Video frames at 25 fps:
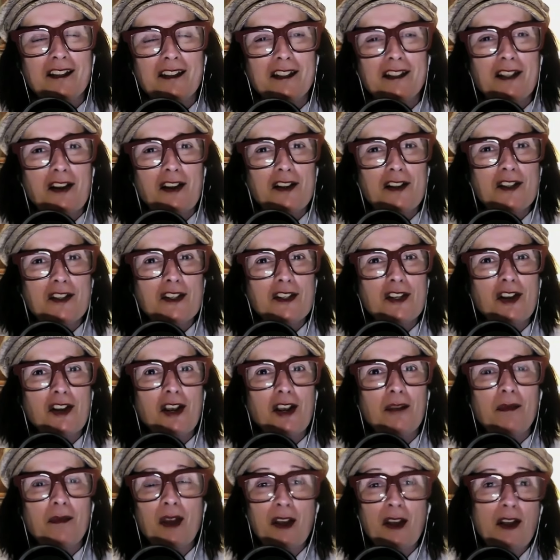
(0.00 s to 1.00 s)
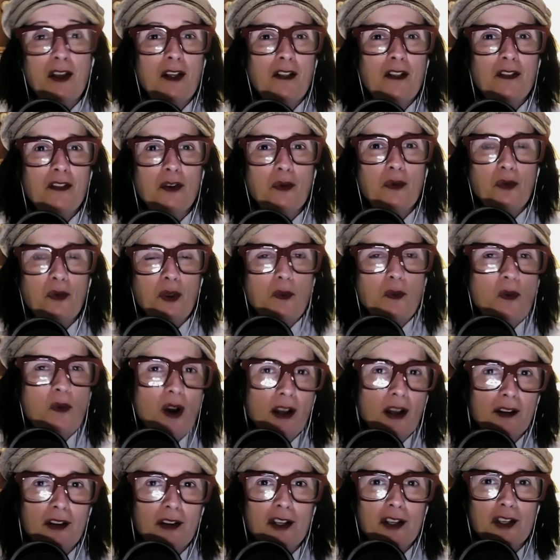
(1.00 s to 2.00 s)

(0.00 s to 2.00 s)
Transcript: The last time that we won